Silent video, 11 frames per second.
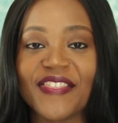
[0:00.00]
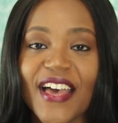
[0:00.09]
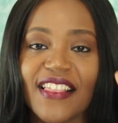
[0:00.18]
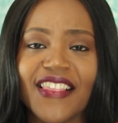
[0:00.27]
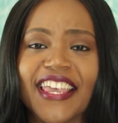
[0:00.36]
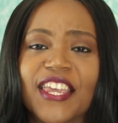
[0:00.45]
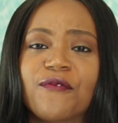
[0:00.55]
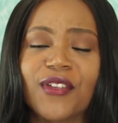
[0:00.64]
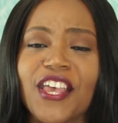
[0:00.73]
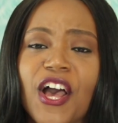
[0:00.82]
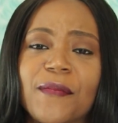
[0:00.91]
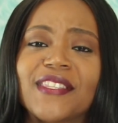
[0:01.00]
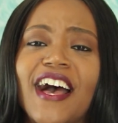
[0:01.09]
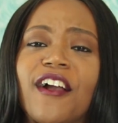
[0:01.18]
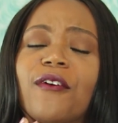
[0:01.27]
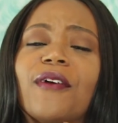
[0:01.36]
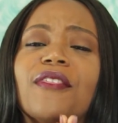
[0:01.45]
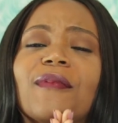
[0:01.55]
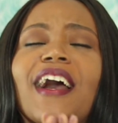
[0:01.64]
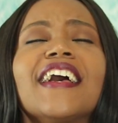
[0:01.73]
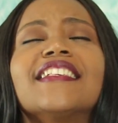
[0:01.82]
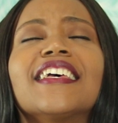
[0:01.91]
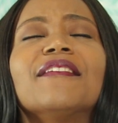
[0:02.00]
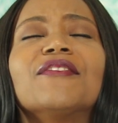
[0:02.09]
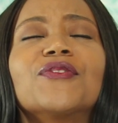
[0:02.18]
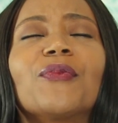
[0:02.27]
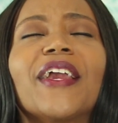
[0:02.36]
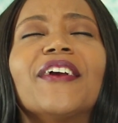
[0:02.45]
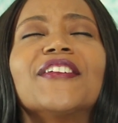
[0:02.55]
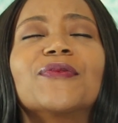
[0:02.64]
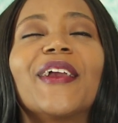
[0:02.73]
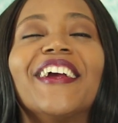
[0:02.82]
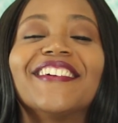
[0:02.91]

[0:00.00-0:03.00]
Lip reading: Hit that like. It really helps the algorithm, guys. I swear.